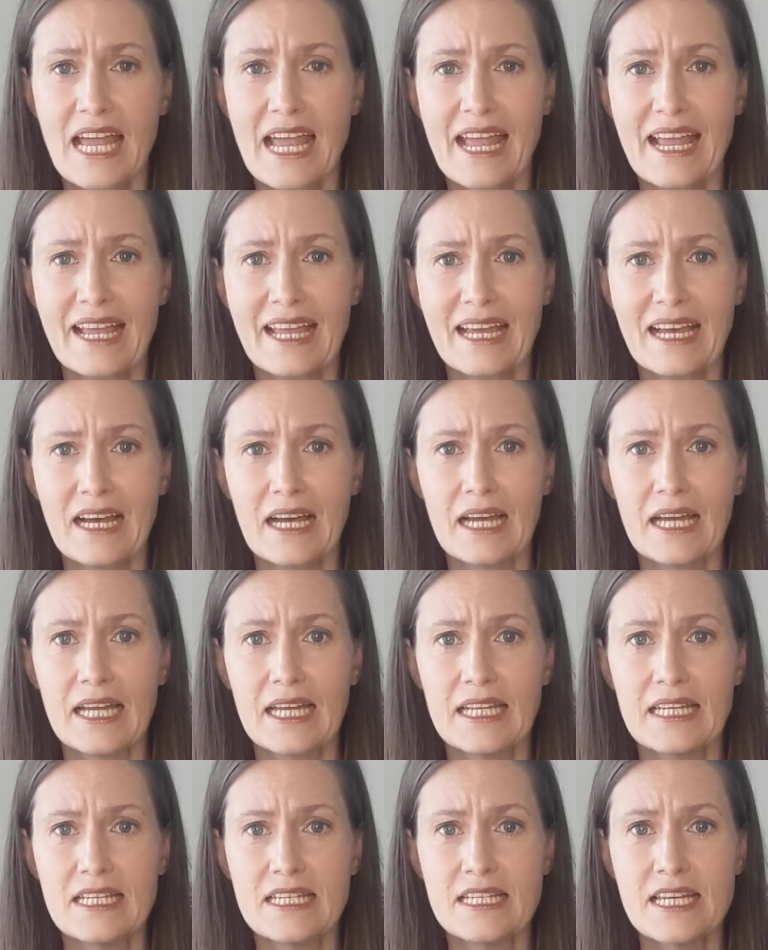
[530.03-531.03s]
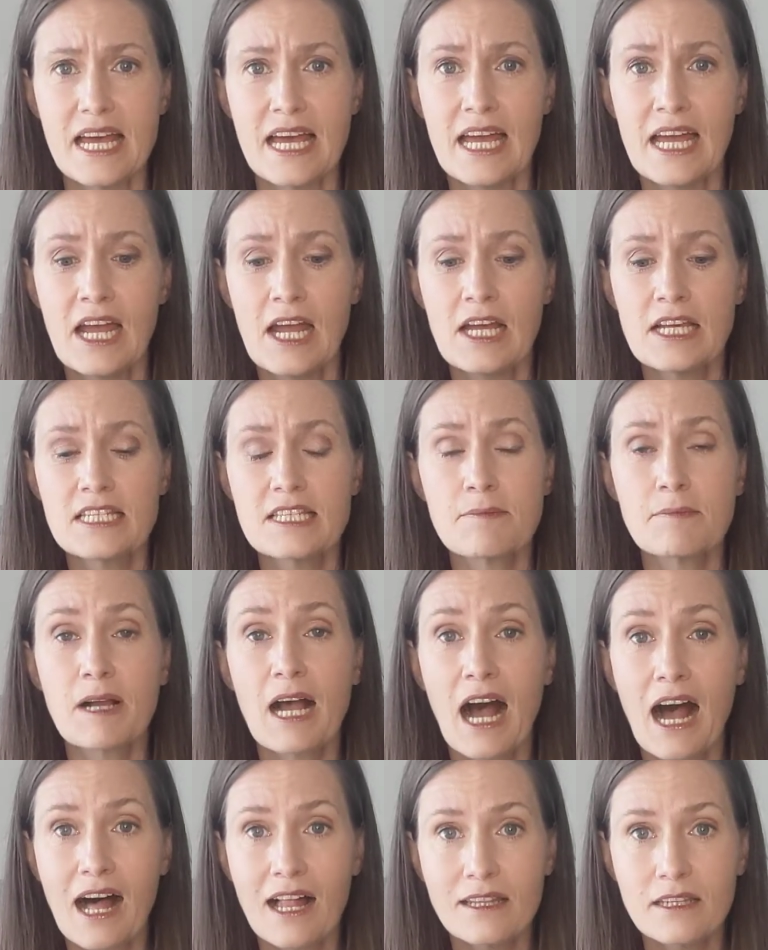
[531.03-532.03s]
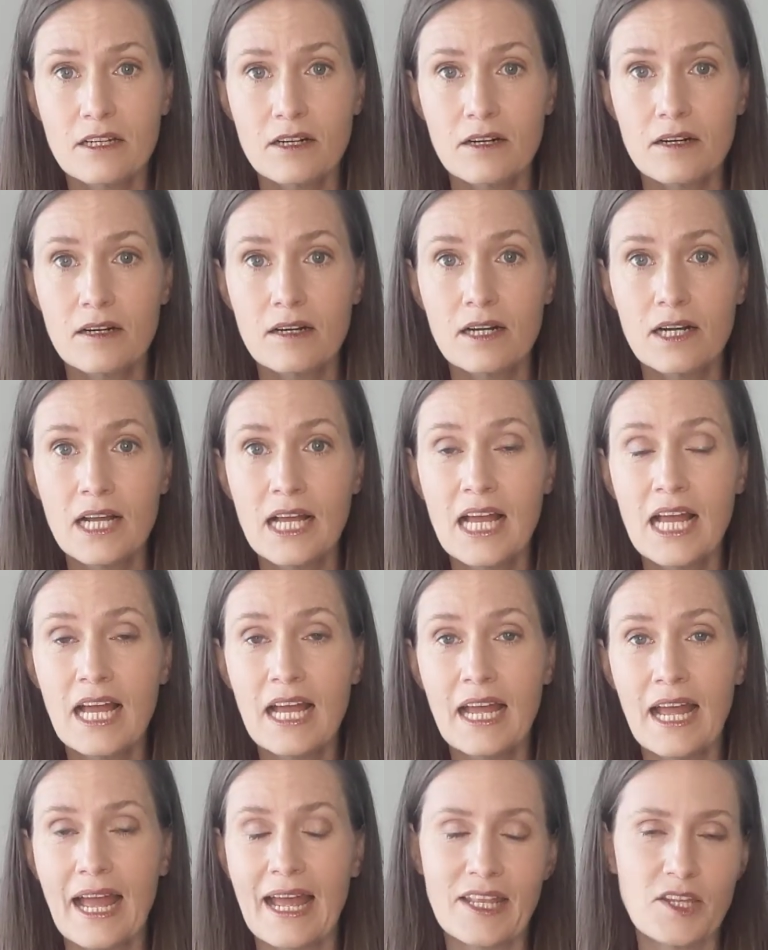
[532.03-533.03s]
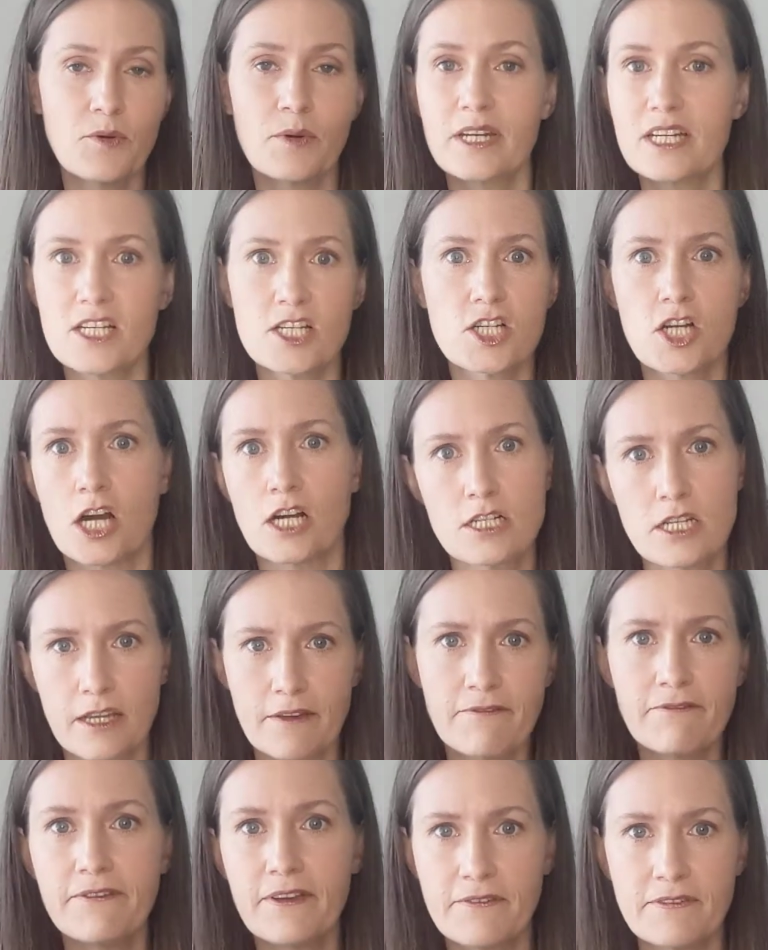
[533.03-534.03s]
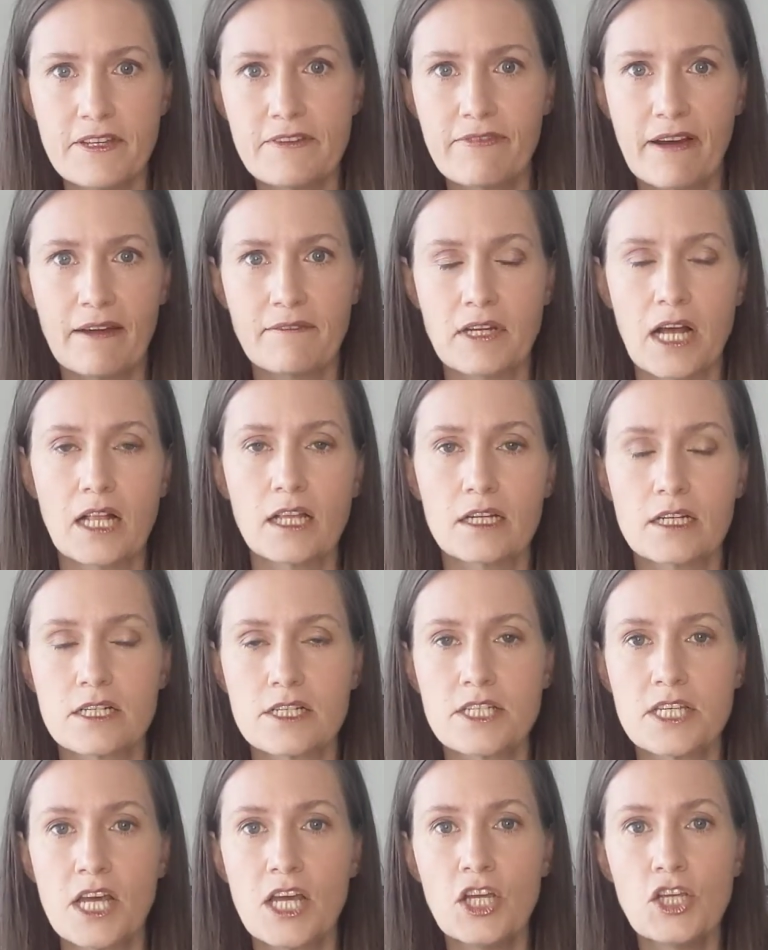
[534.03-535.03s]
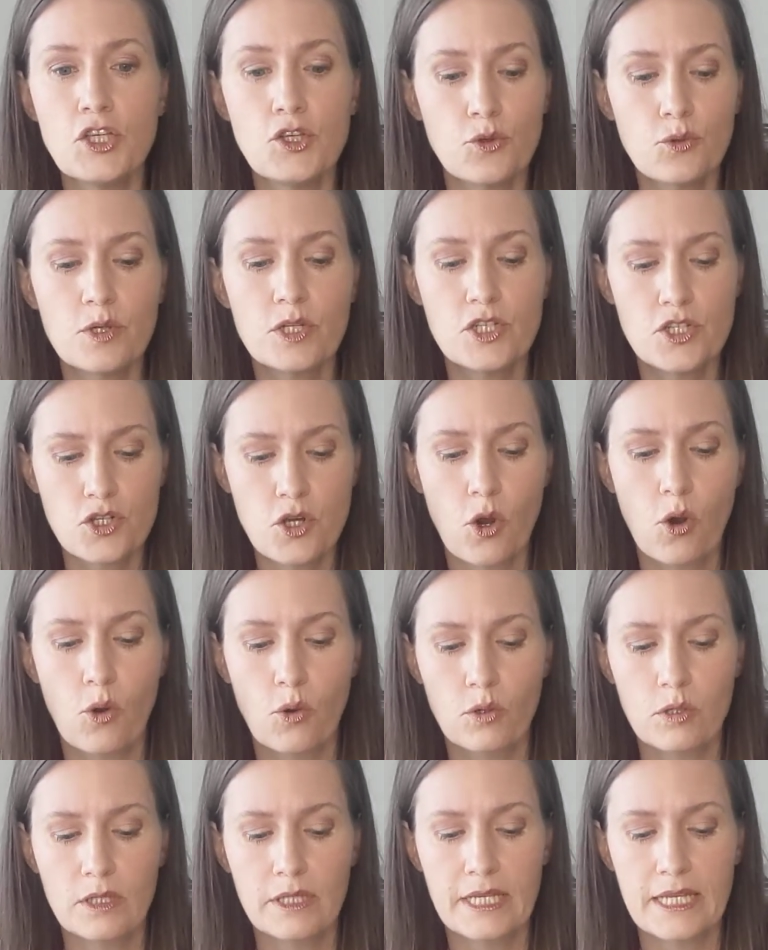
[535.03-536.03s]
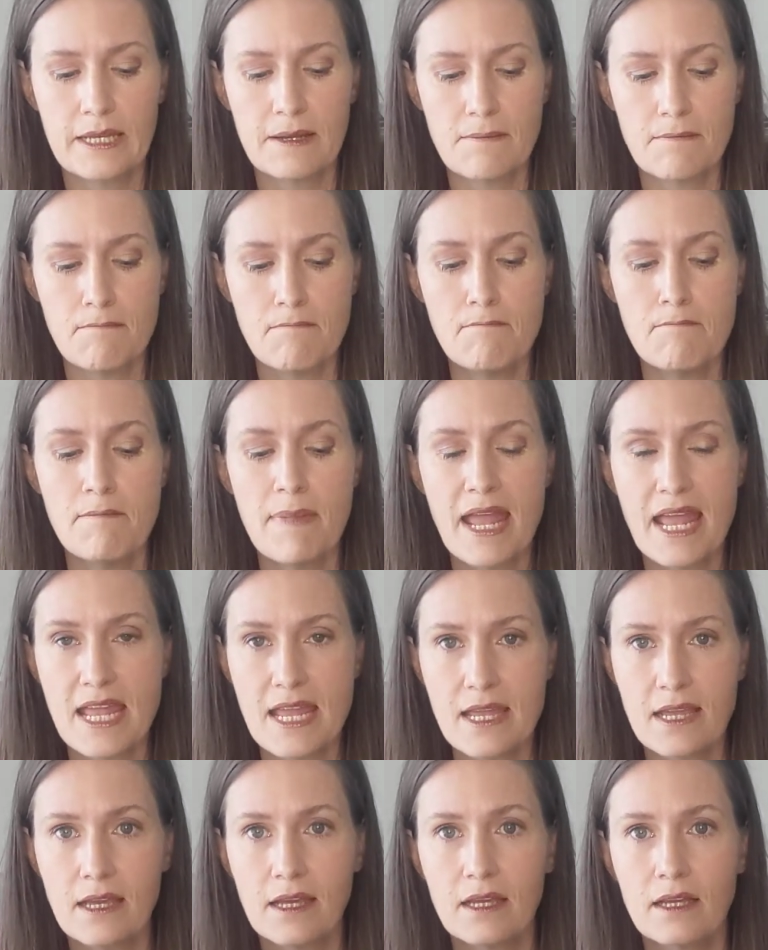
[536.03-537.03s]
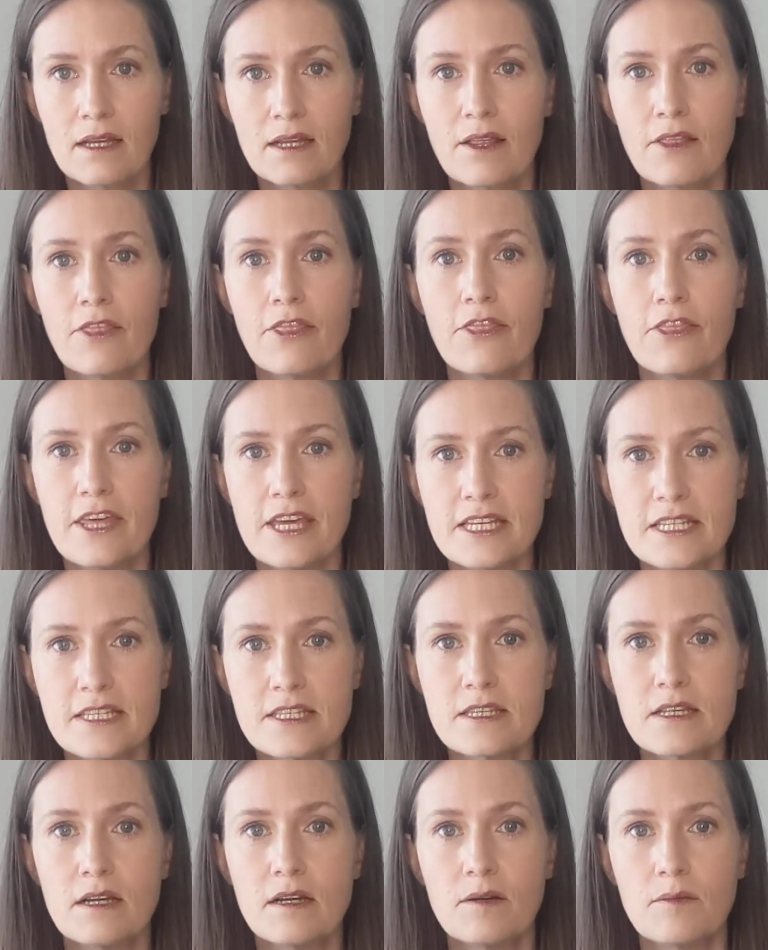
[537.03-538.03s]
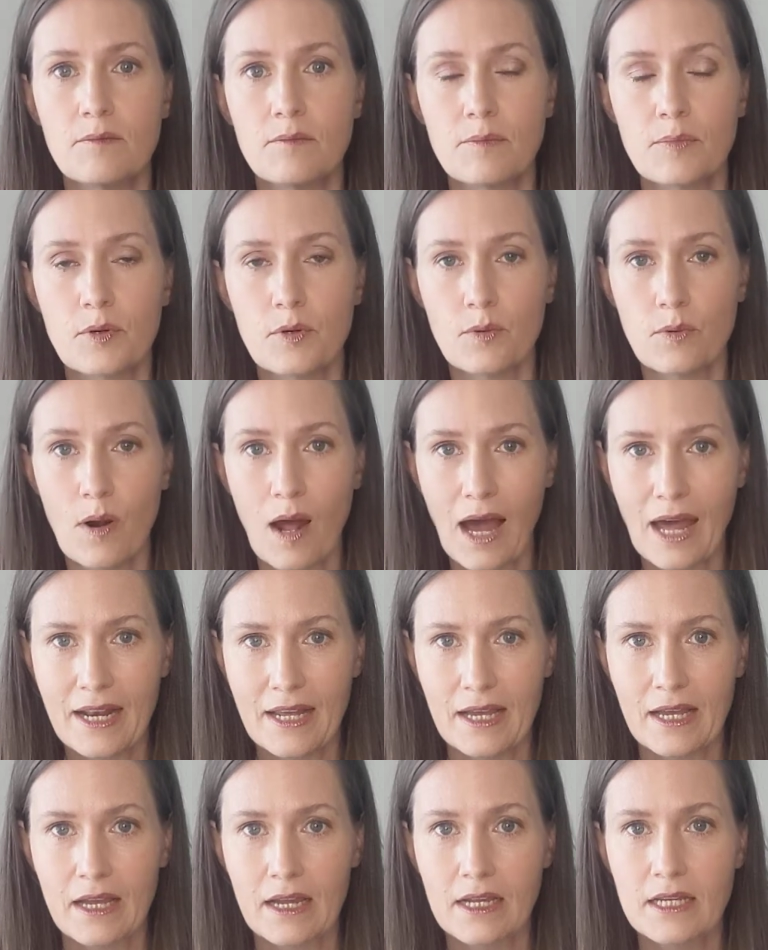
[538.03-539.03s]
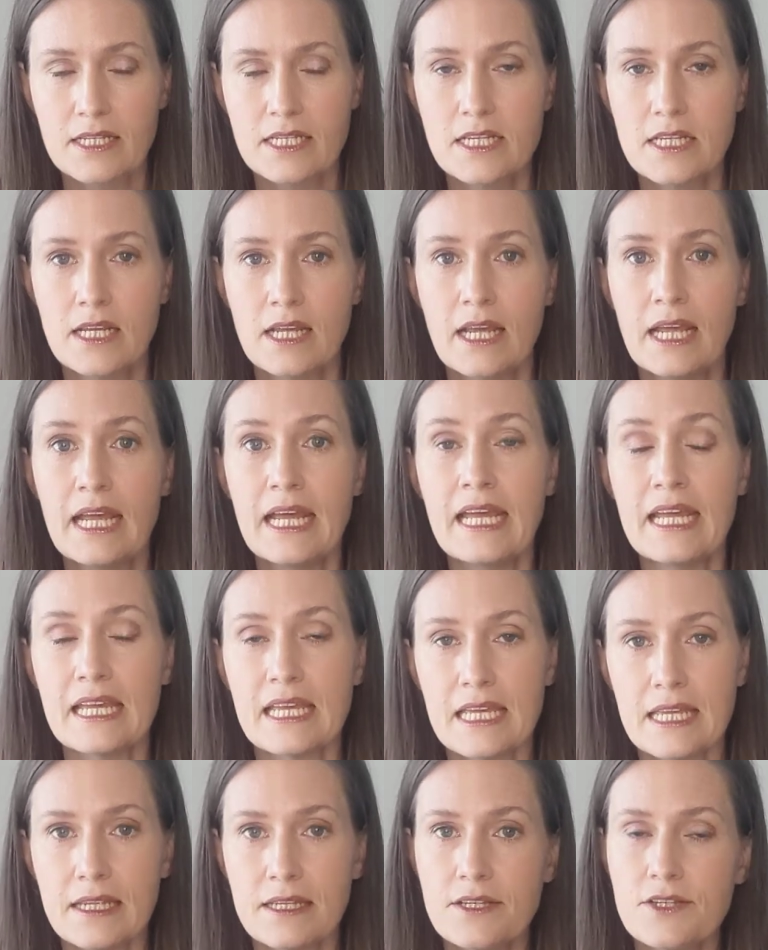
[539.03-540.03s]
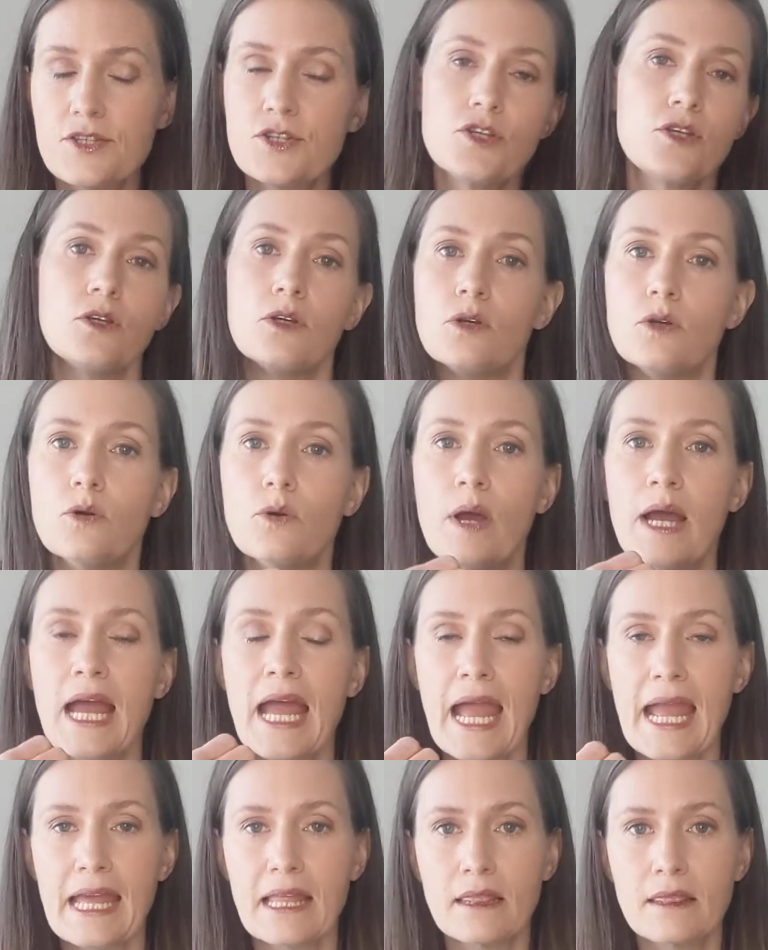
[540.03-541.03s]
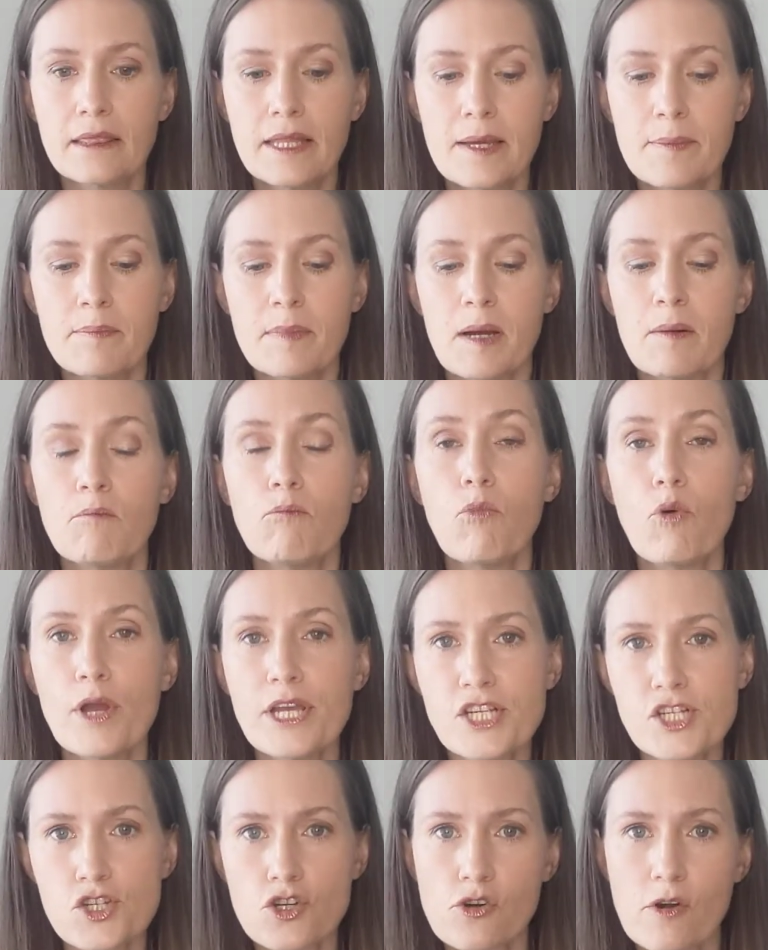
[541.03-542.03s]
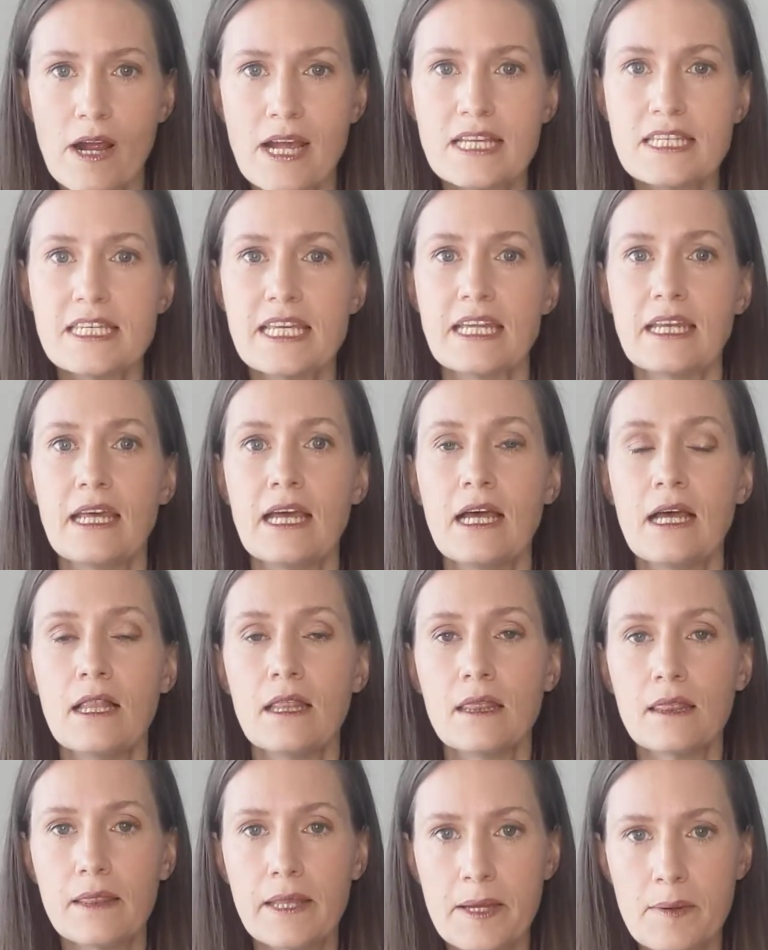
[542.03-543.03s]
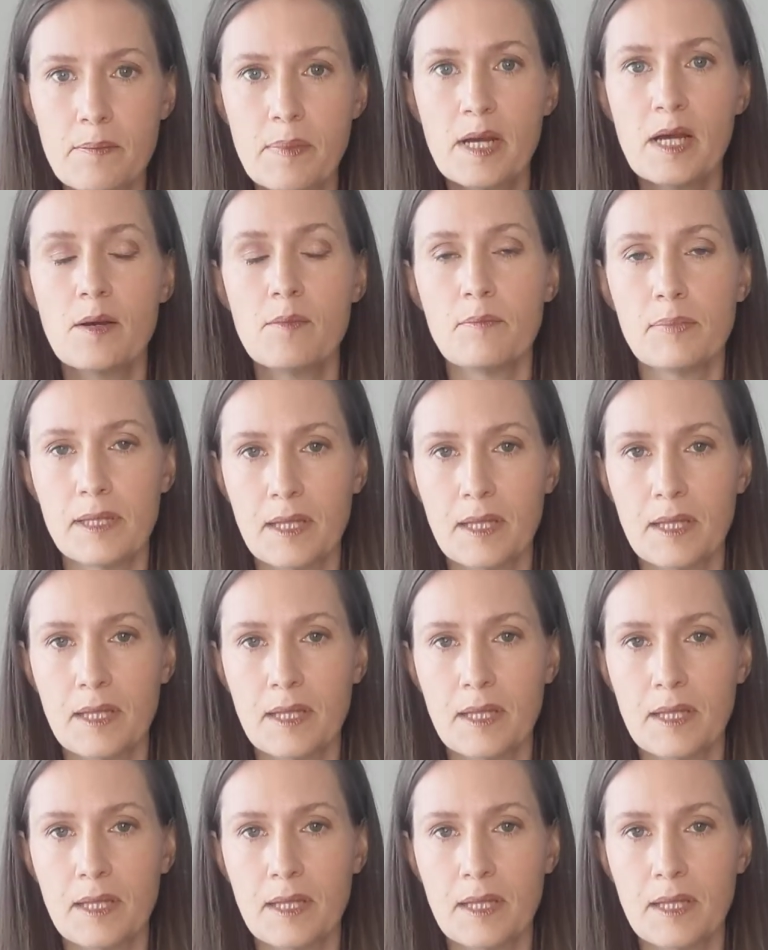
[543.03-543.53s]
and some color, and you wanted to charge like $55, you could totally make this product into a moisturizing lip